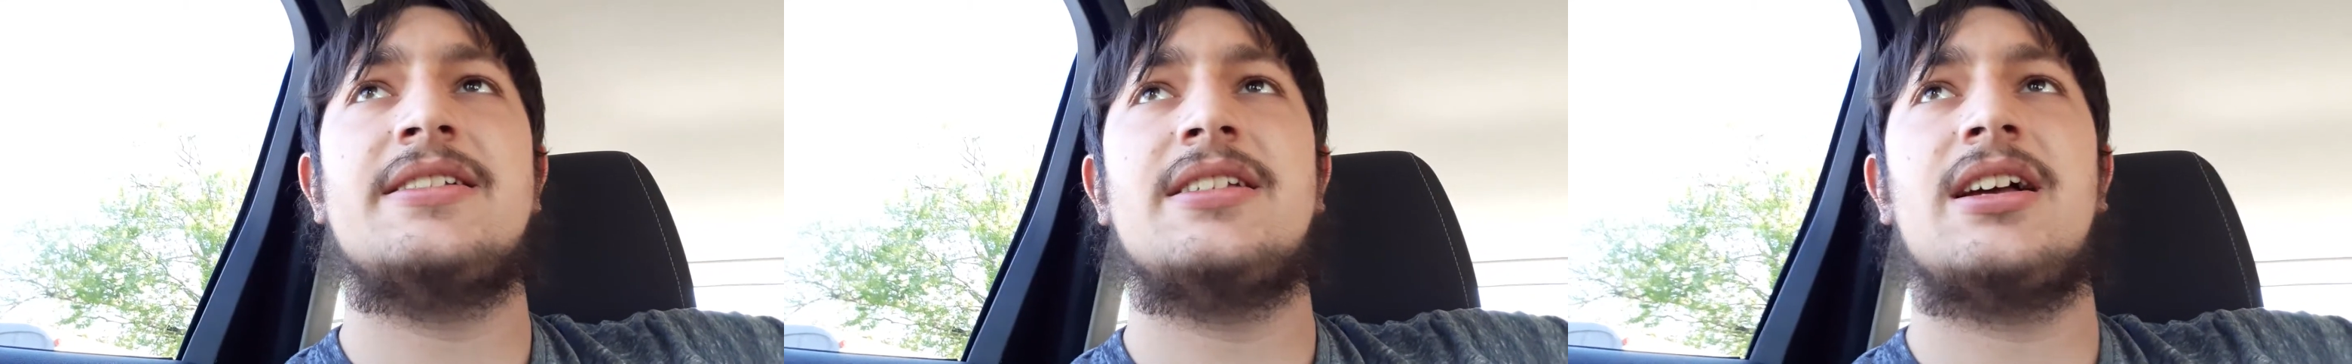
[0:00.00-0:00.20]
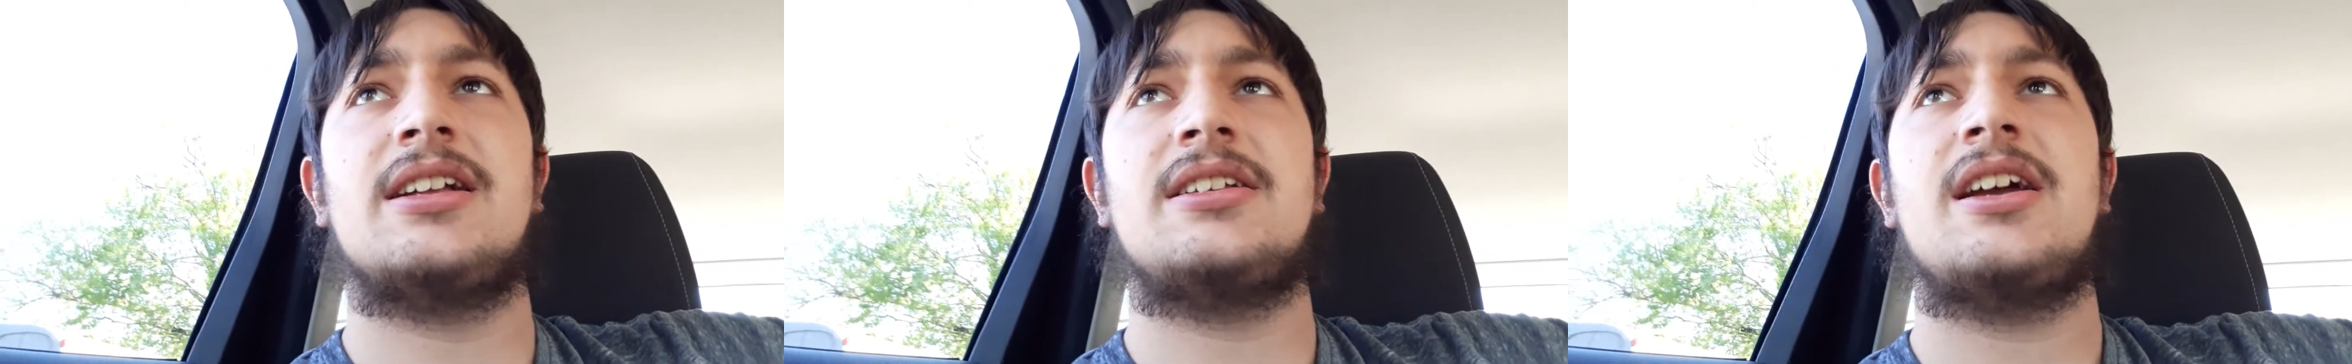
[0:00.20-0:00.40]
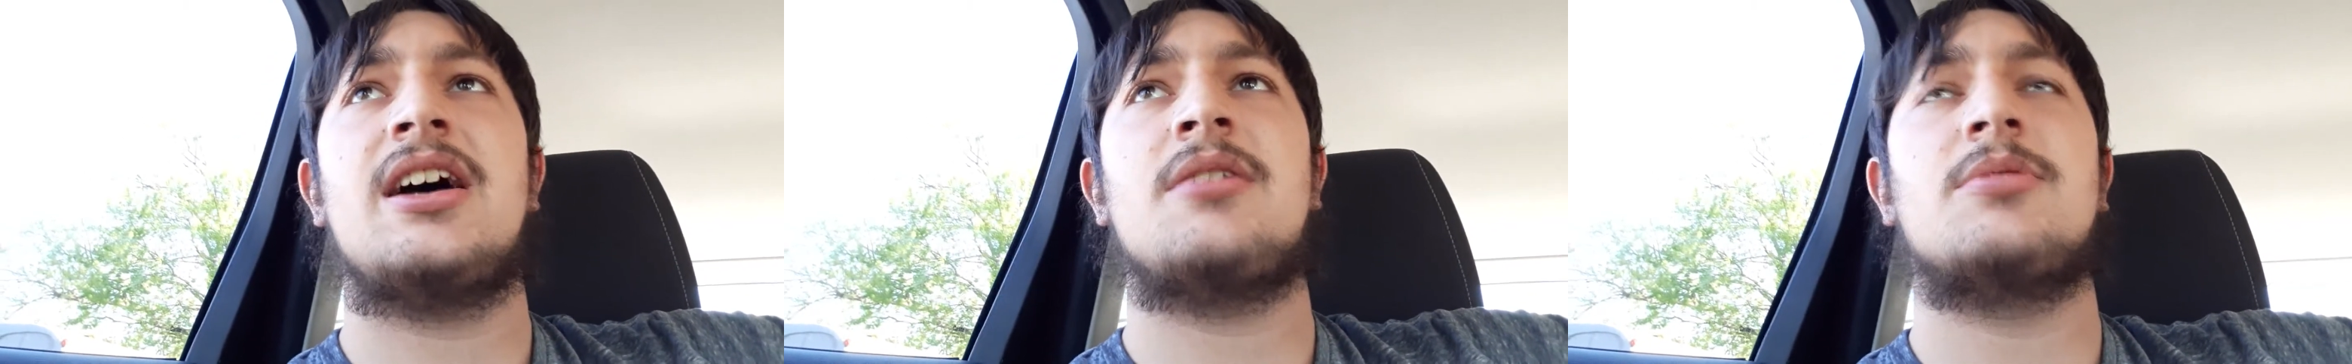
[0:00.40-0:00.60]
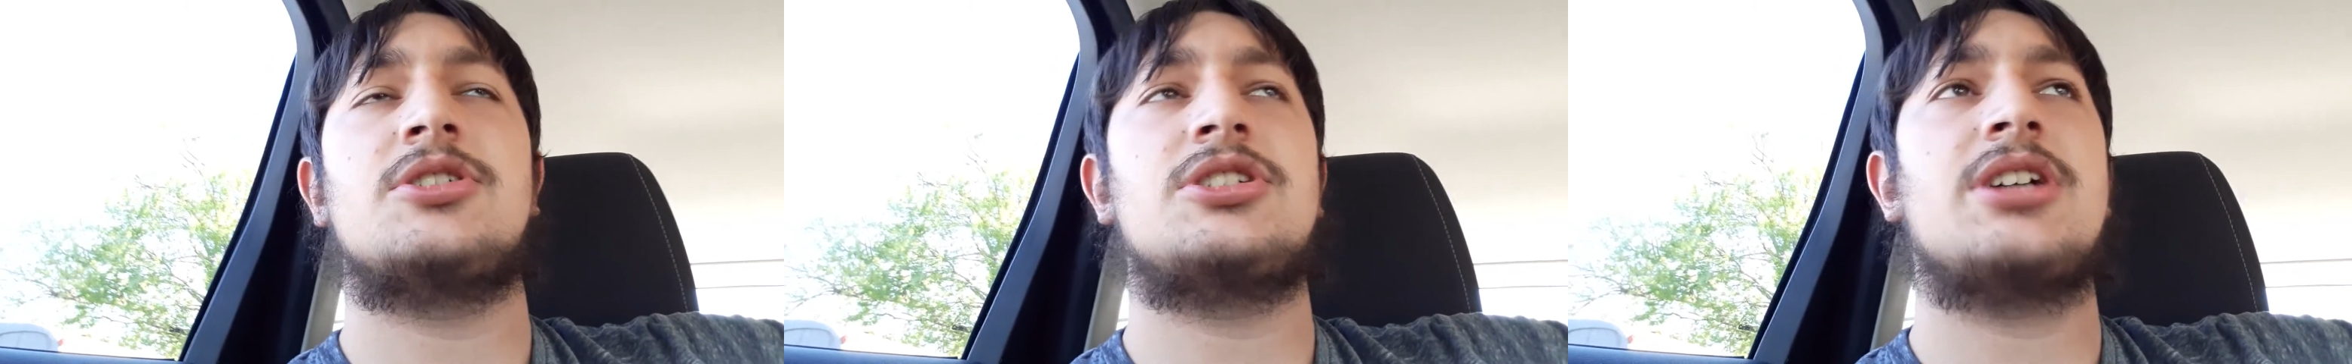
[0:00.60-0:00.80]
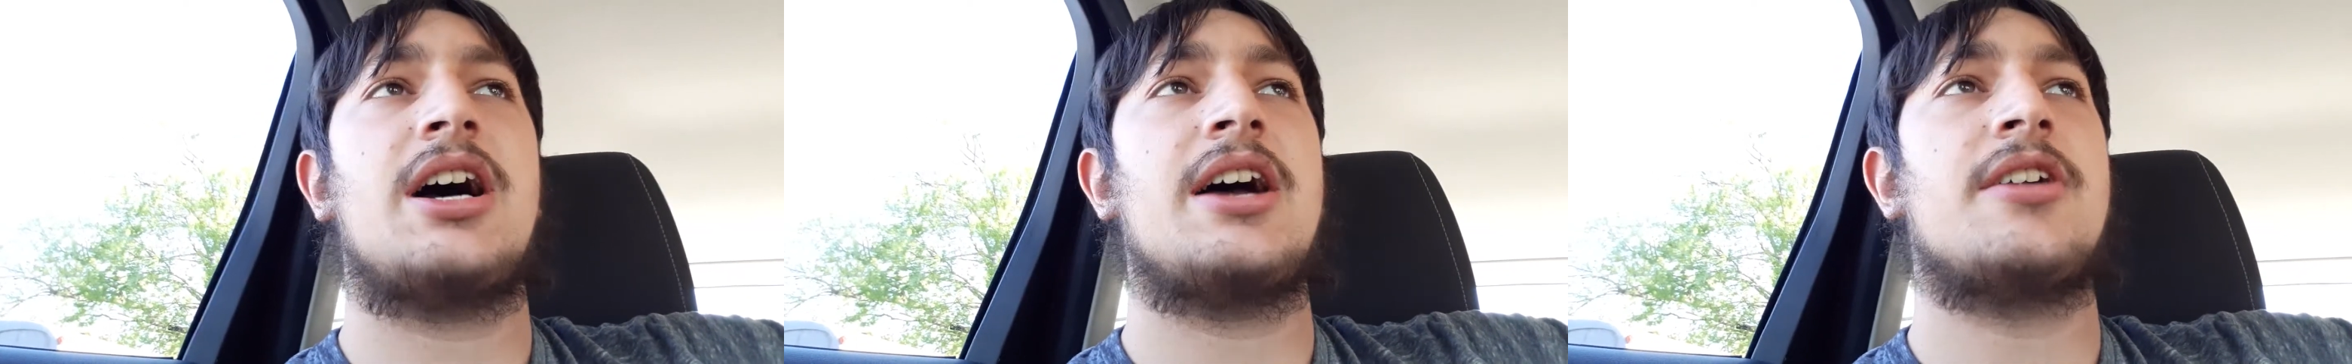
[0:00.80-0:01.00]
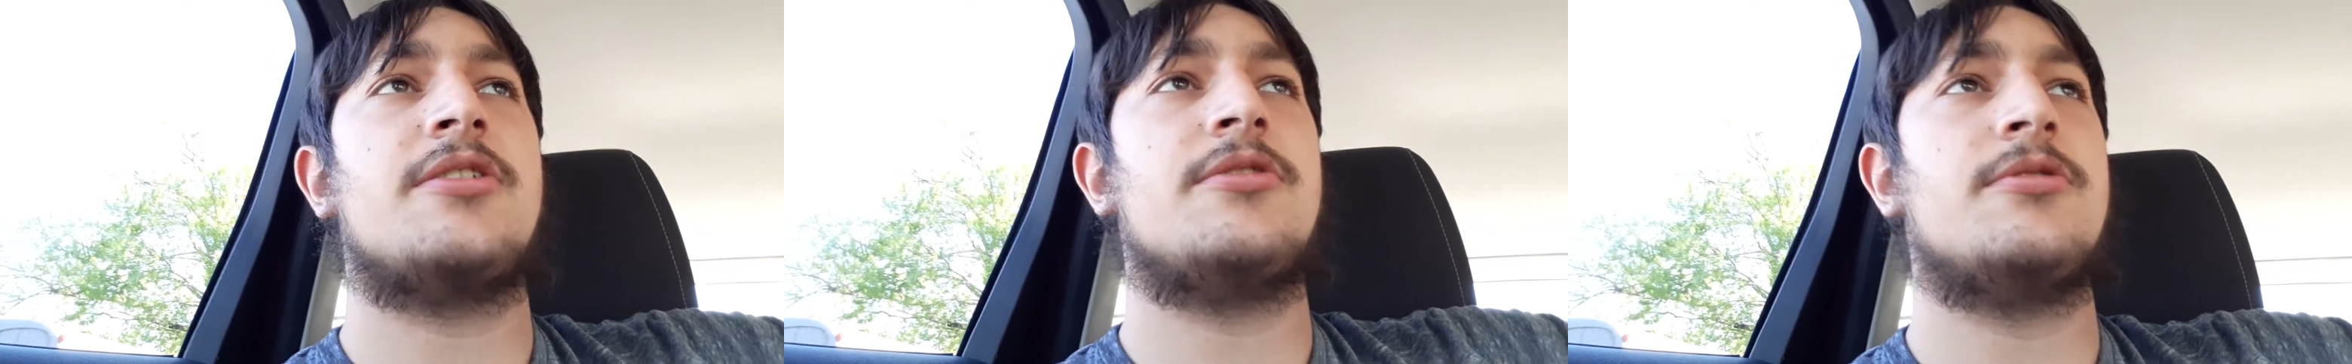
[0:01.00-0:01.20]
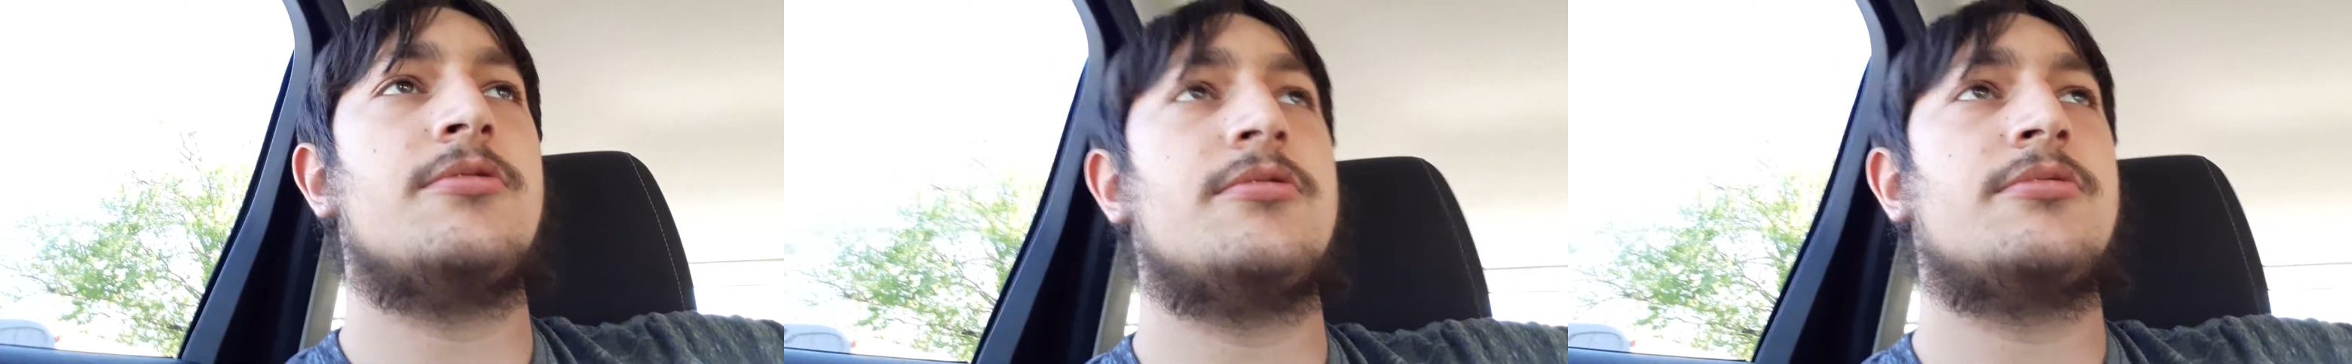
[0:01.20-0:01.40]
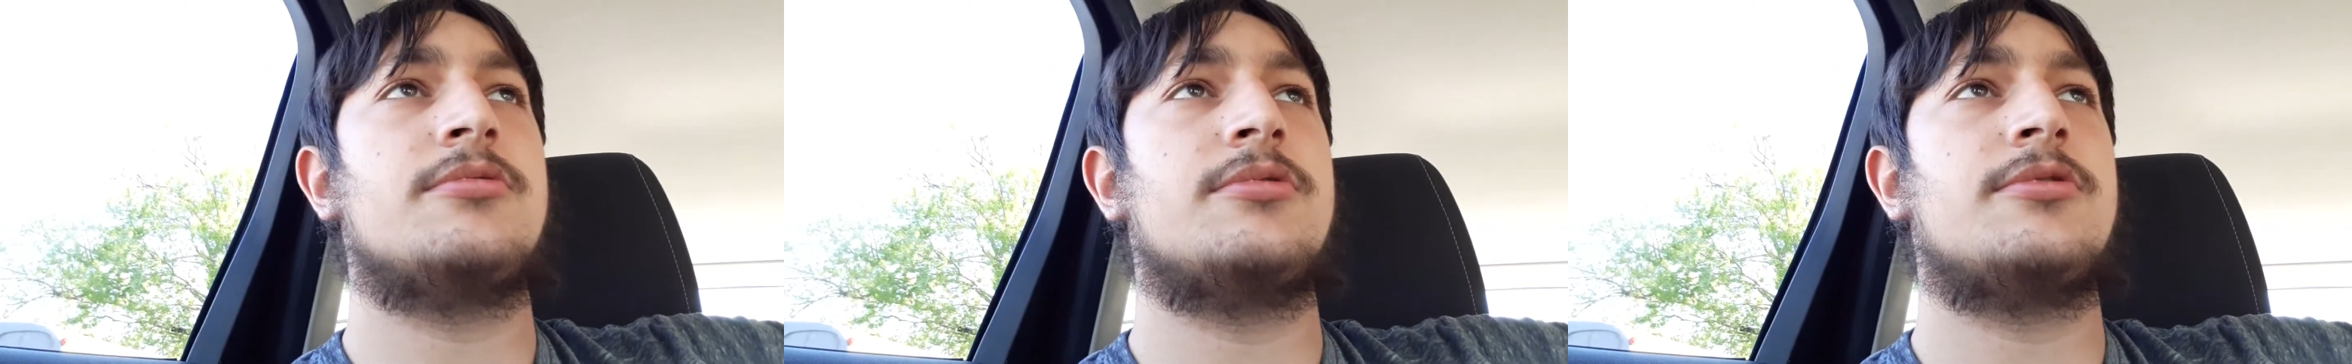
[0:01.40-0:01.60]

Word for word: and Yahweh Shai, who